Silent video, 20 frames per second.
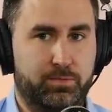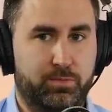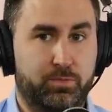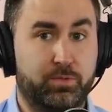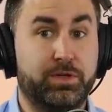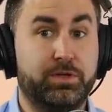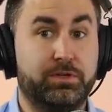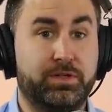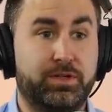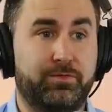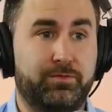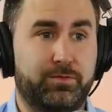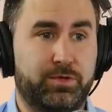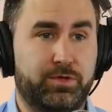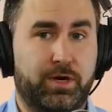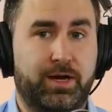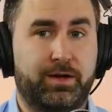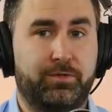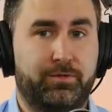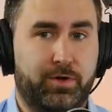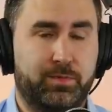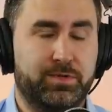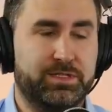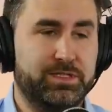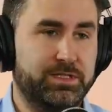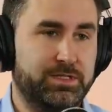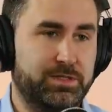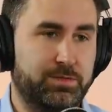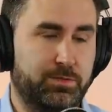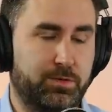really drive
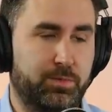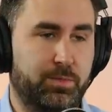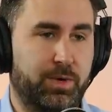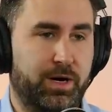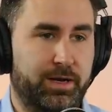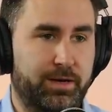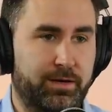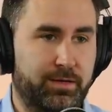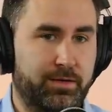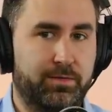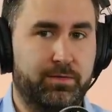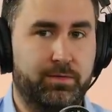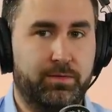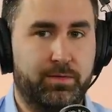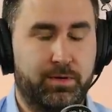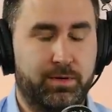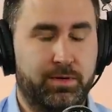pharmacies to remind